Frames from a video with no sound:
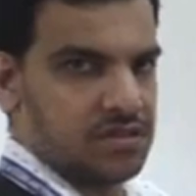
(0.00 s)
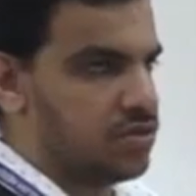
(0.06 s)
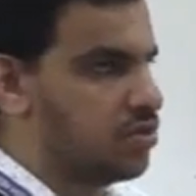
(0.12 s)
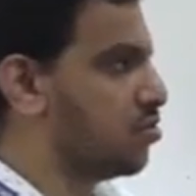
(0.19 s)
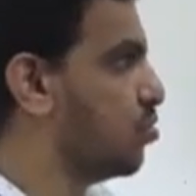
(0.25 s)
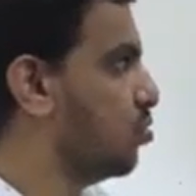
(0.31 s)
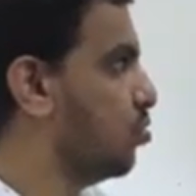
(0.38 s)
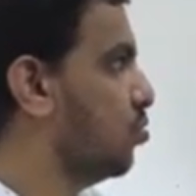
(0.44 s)

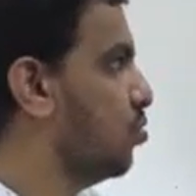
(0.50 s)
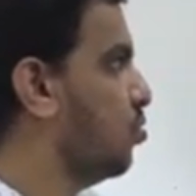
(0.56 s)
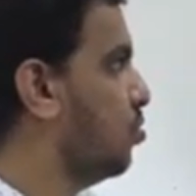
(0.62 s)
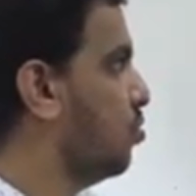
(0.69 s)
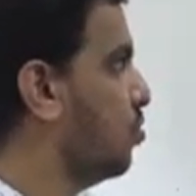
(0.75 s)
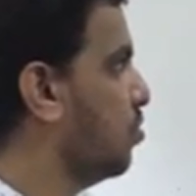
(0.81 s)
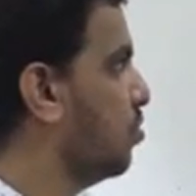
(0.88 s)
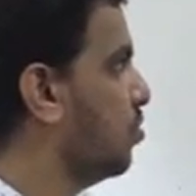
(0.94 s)

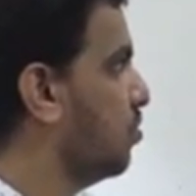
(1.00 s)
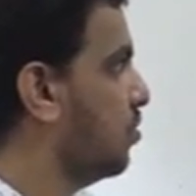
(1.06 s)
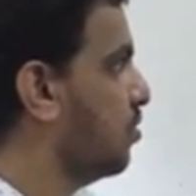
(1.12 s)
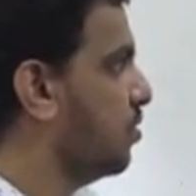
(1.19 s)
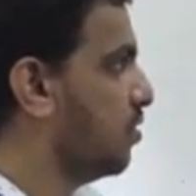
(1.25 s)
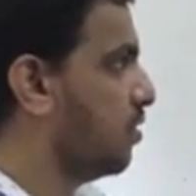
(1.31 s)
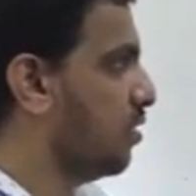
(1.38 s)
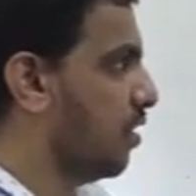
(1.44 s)
So
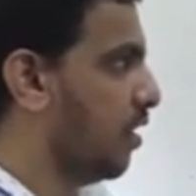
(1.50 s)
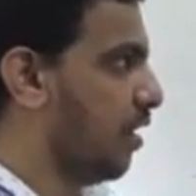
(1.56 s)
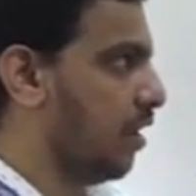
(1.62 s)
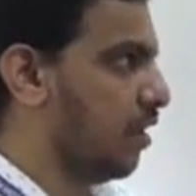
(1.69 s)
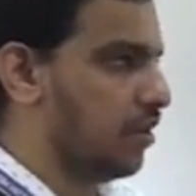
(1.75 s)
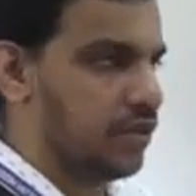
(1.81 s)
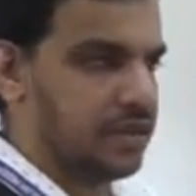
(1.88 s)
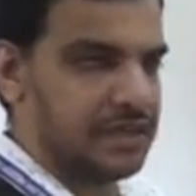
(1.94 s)

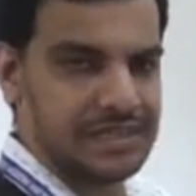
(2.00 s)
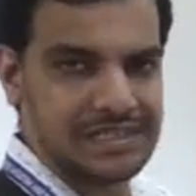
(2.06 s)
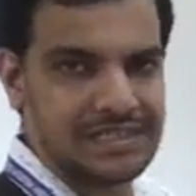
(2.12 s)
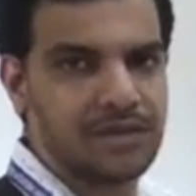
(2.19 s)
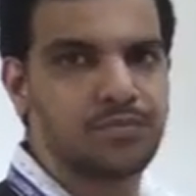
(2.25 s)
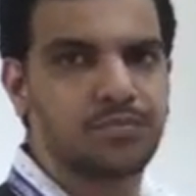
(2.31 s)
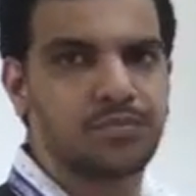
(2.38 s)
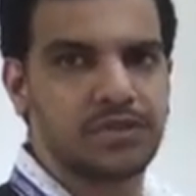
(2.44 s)

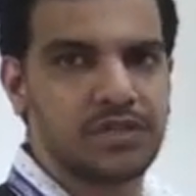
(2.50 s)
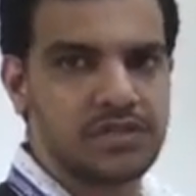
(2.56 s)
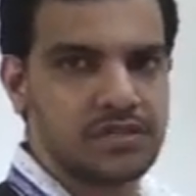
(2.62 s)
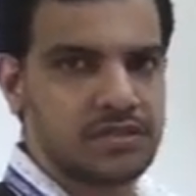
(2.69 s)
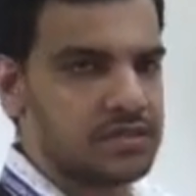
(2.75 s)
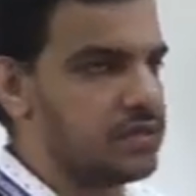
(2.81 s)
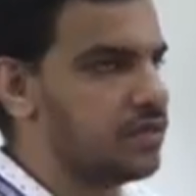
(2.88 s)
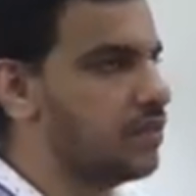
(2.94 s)

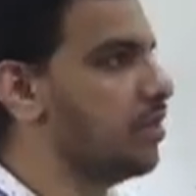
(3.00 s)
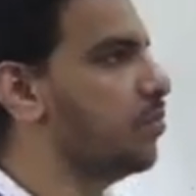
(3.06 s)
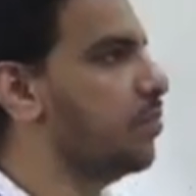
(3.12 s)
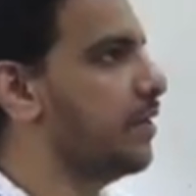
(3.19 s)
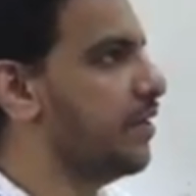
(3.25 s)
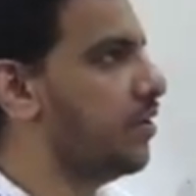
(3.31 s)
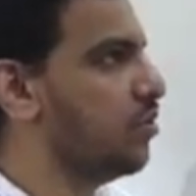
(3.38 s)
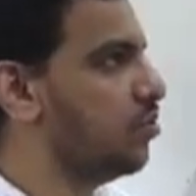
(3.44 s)
examples
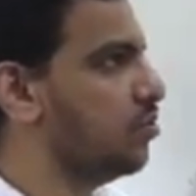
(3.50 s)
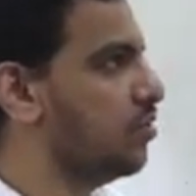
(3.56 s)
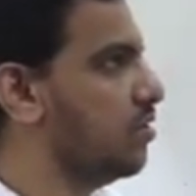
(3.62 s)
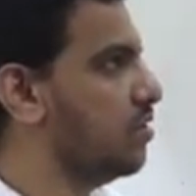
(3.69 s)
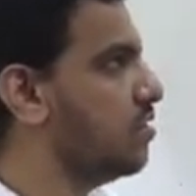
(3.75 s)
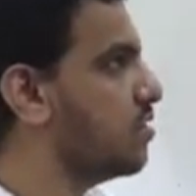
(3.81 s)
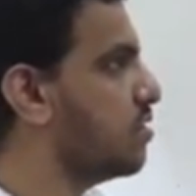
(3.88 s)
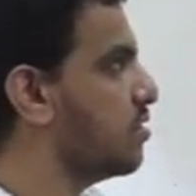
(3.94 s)
depend on
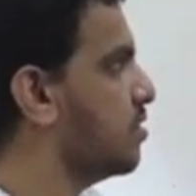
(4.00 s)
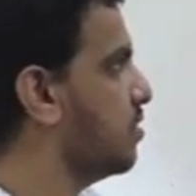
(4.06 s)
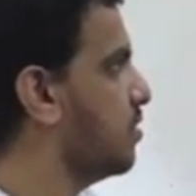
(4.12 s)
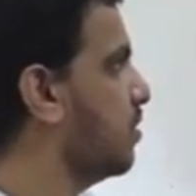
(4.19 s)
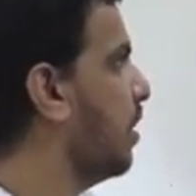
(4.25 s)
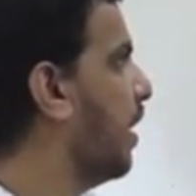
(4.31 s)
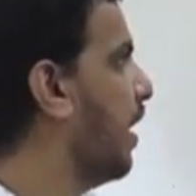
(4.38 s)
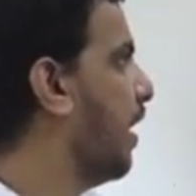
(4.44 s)

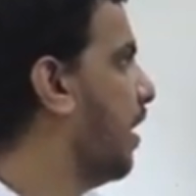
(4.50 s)
this.